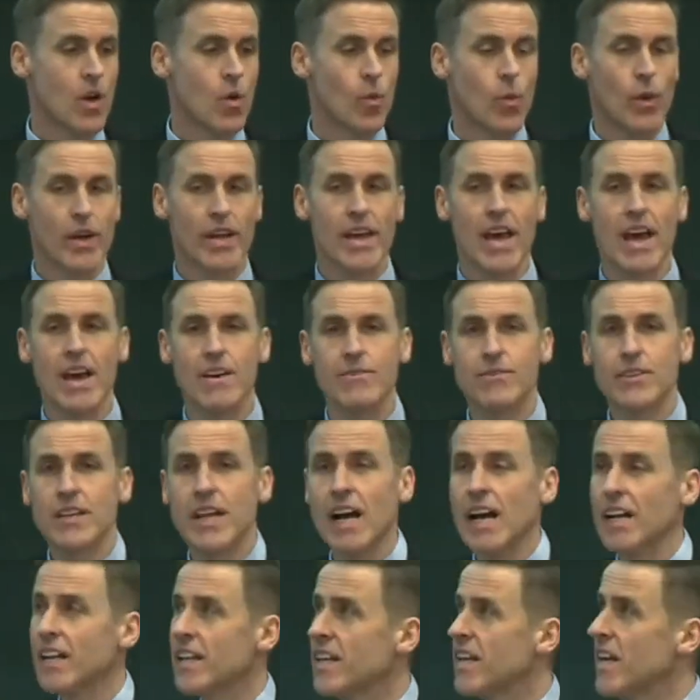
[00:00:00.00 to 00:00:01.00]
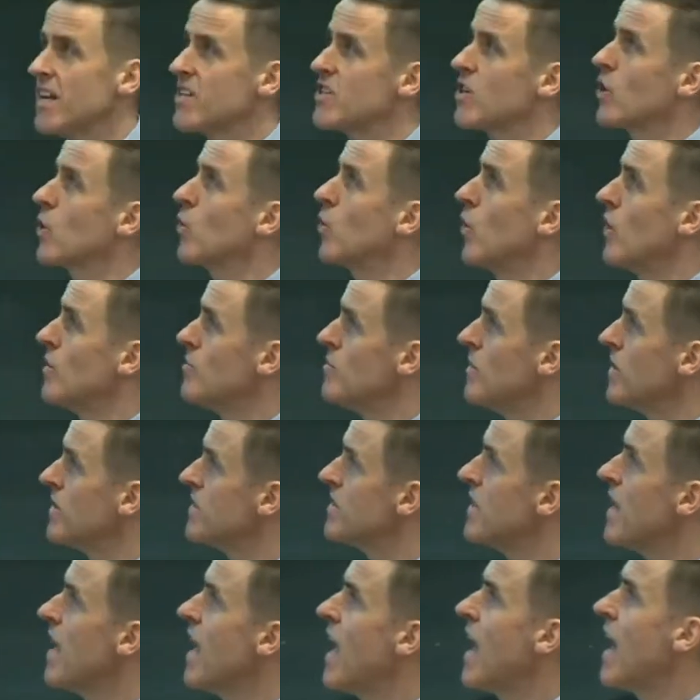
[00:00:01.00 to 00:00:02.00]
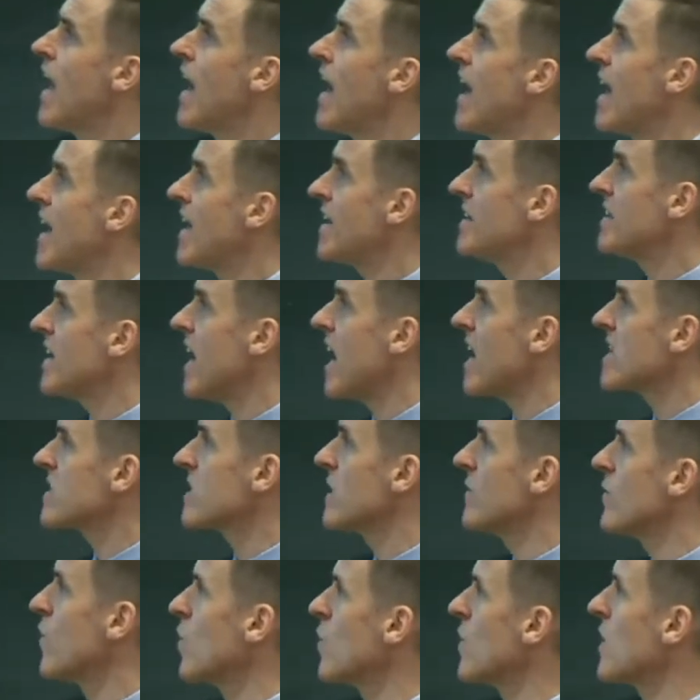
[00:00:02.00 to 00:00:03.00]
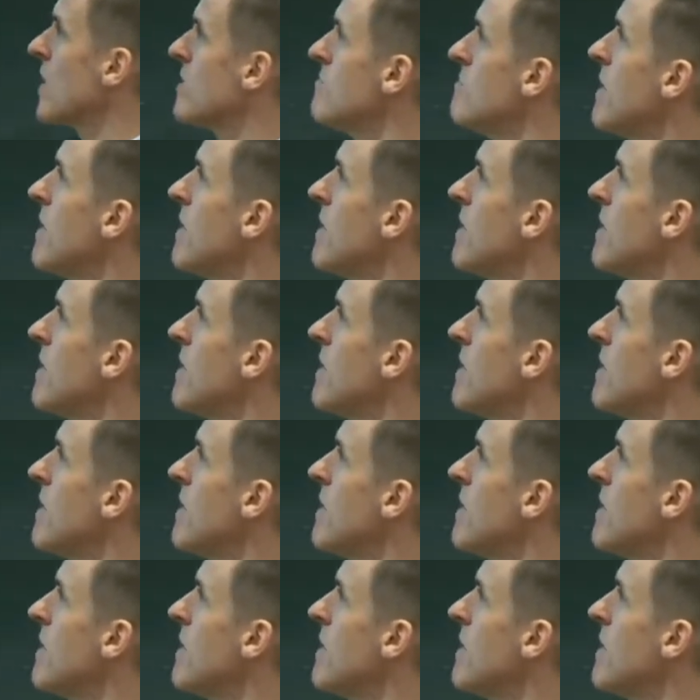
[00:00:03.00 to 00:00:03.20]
We have cutting-edge equipment, and as I've already